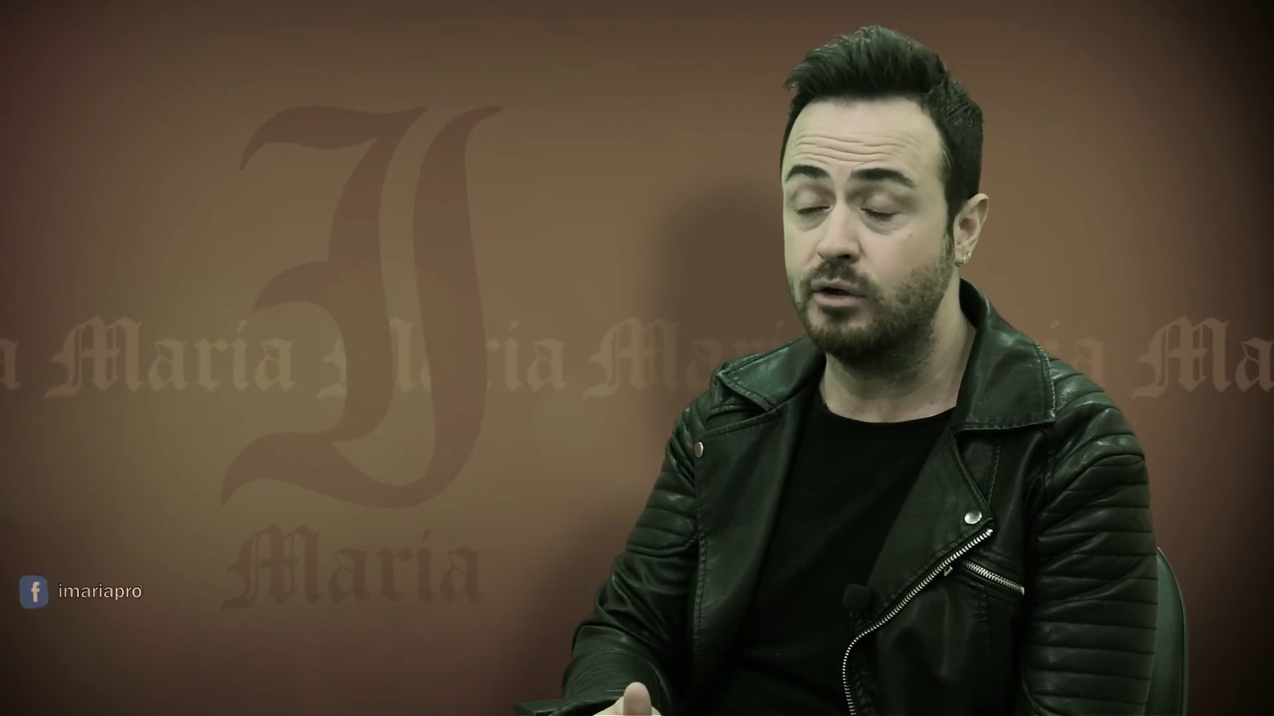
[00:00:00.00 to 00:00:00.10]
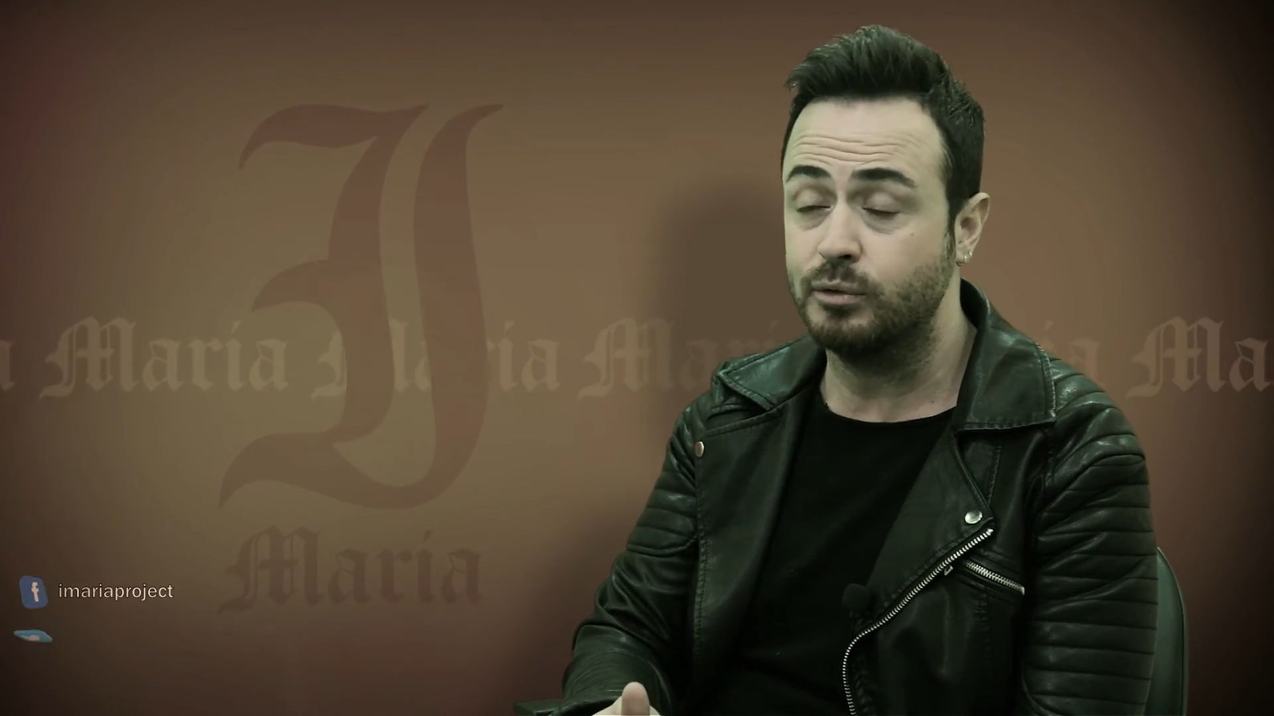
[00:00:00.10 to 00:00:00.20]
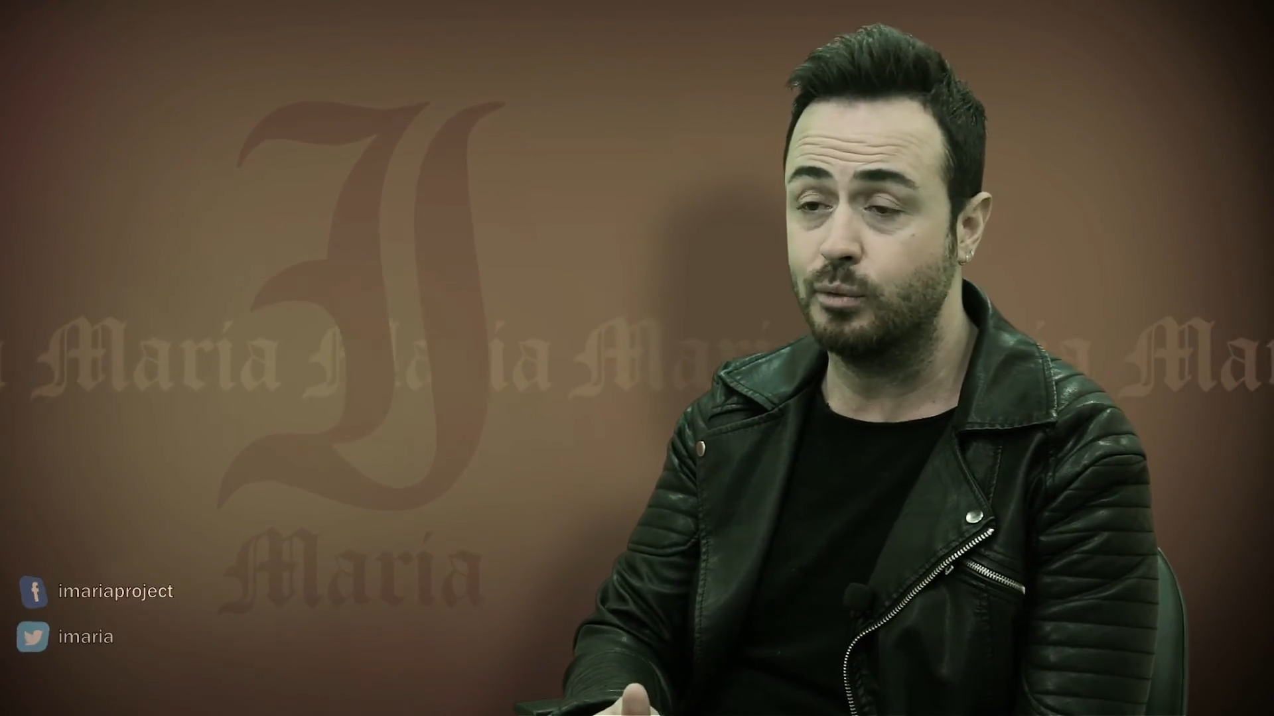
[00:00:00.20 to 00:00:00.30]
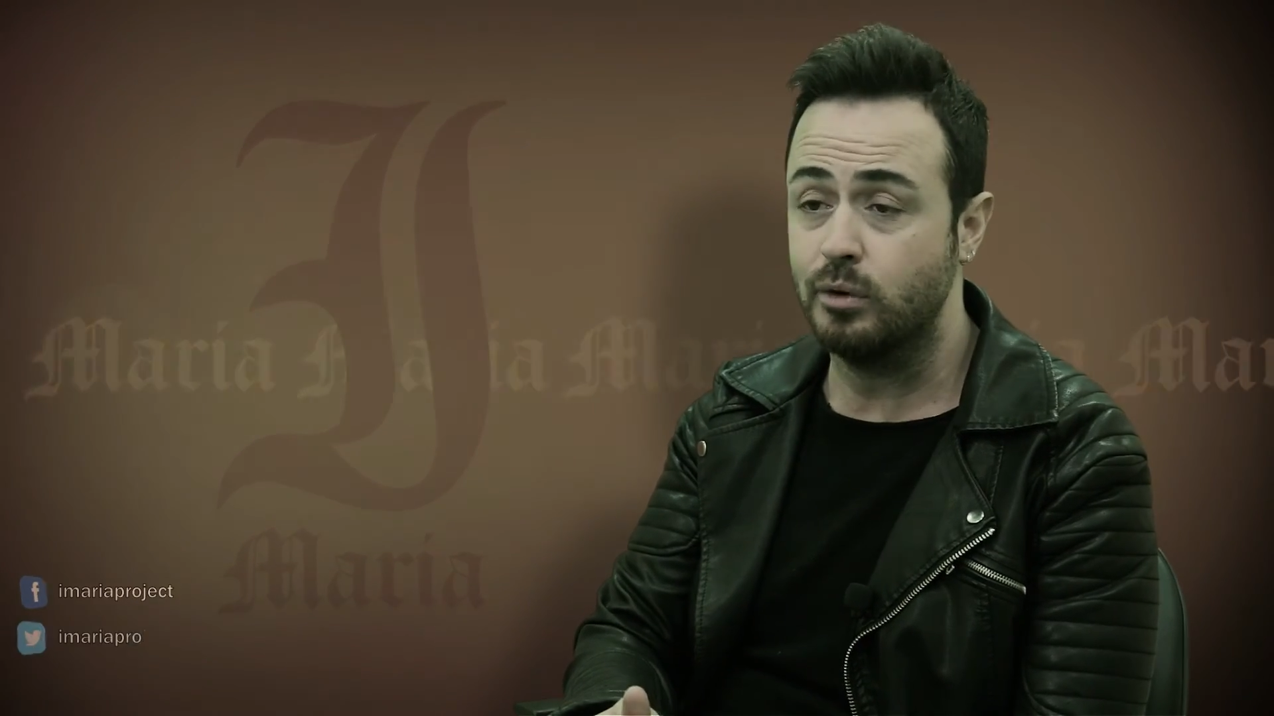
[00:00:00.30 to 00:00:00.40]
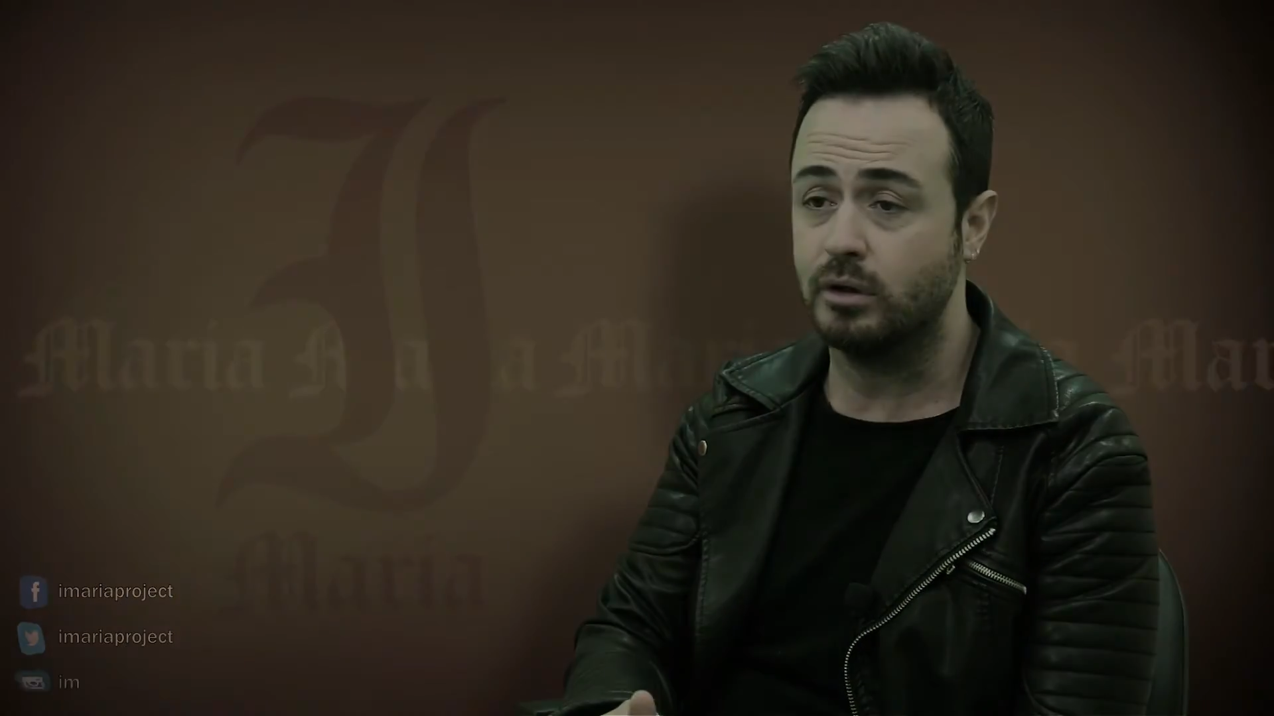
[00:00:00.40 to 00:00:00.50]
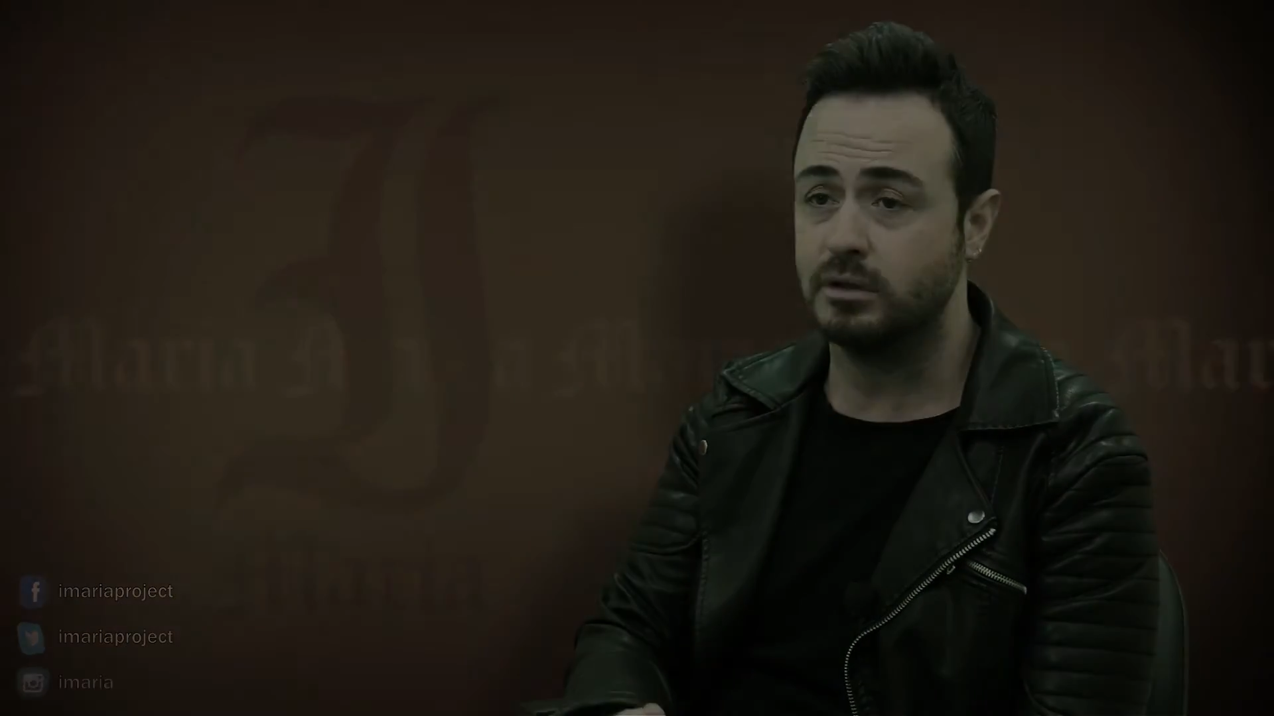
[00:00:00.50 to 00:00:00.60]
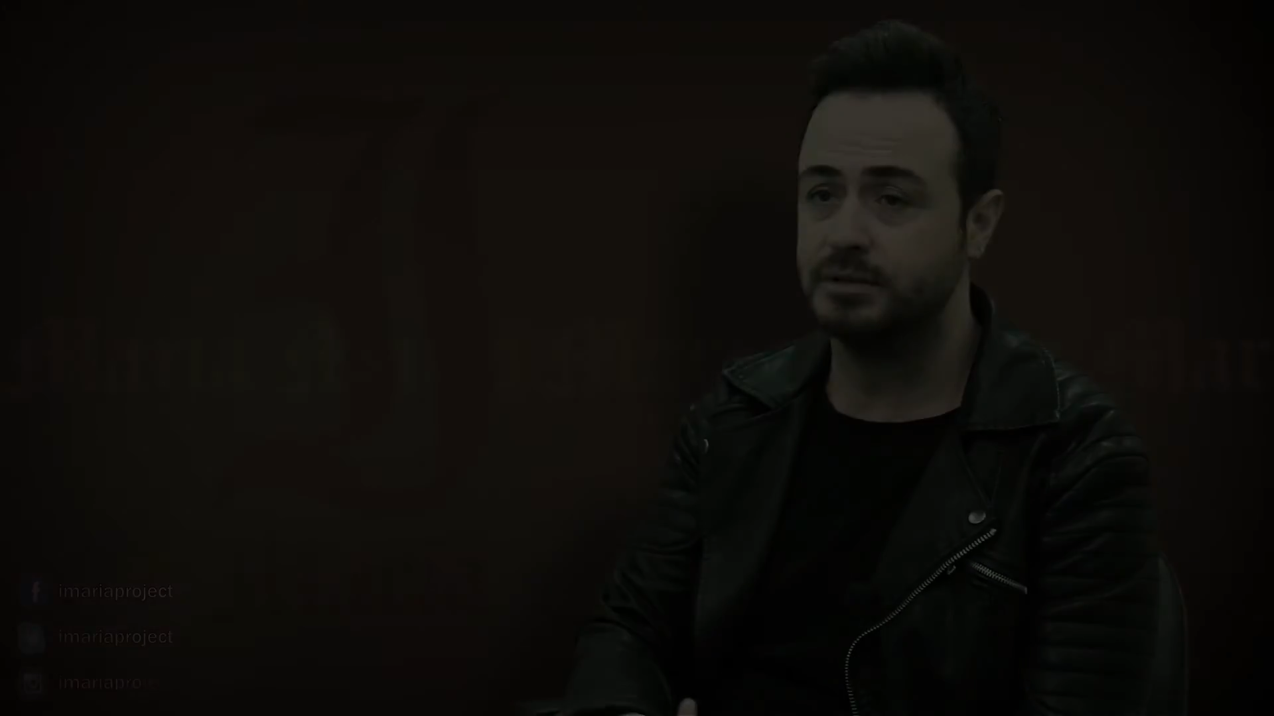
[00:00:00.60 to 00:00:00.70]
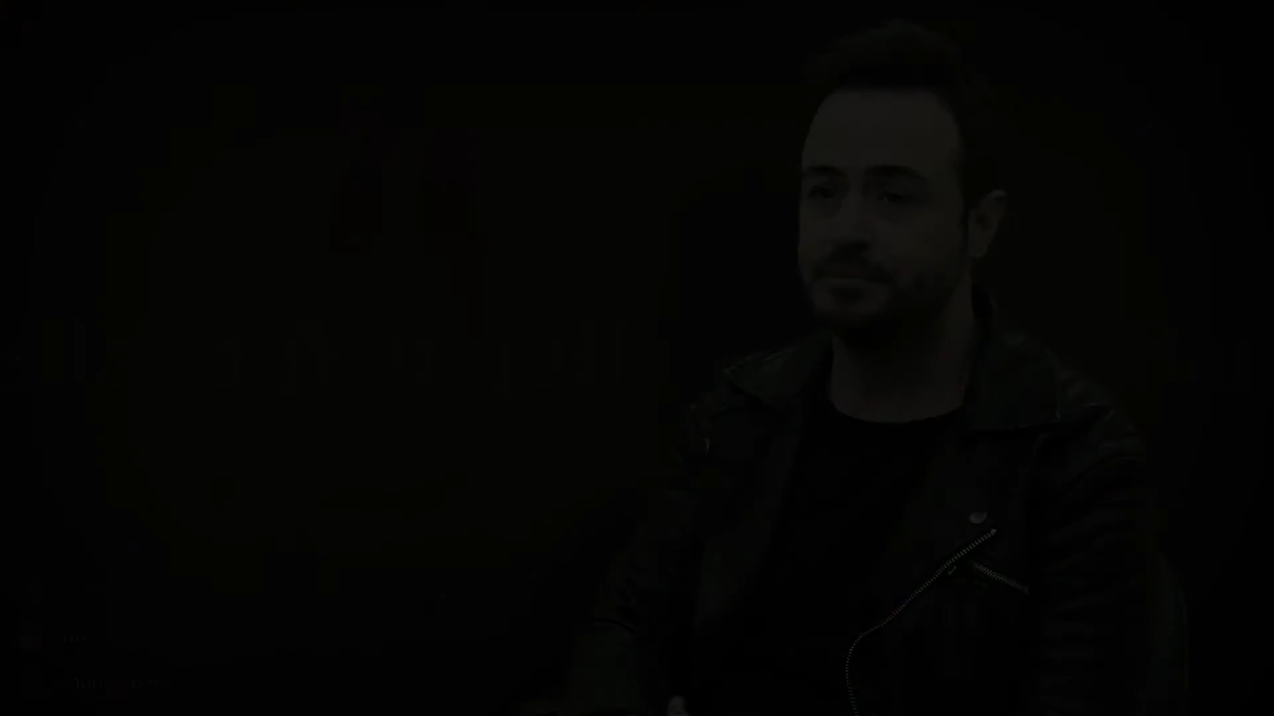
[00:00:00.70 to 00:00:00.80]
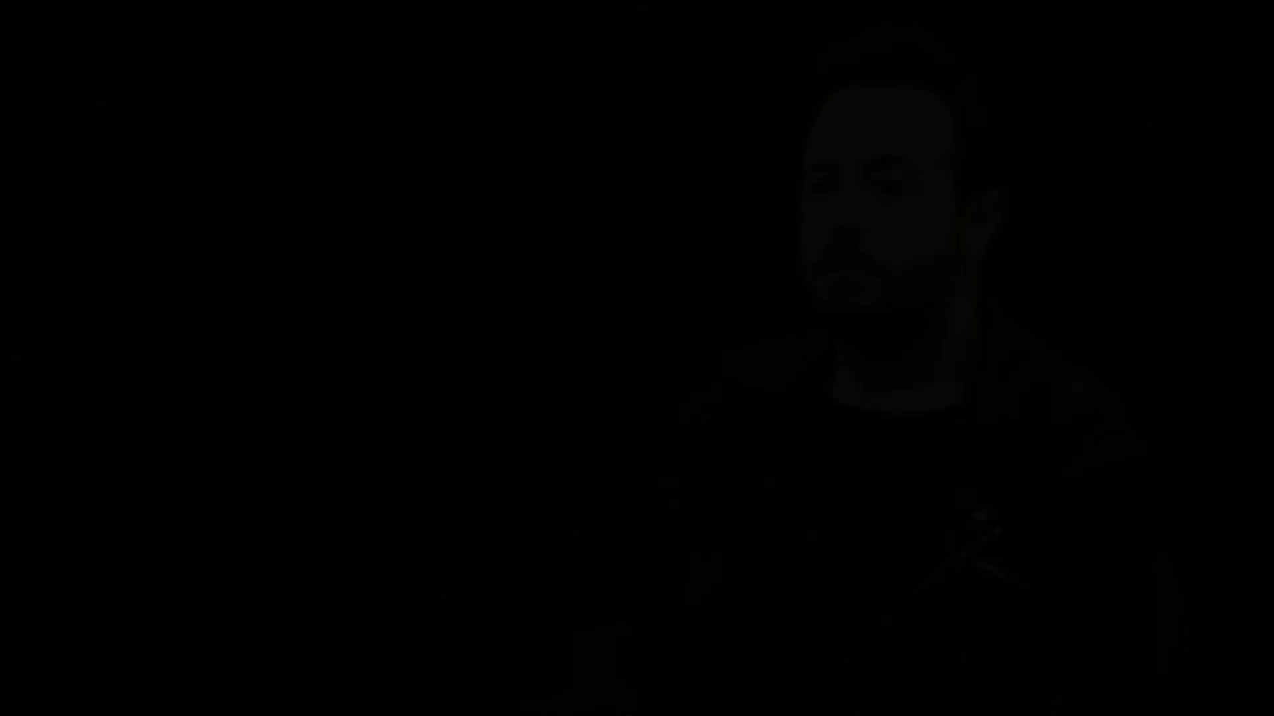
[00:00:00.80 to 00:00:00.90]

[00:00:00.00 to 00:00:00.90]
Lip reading: of the world.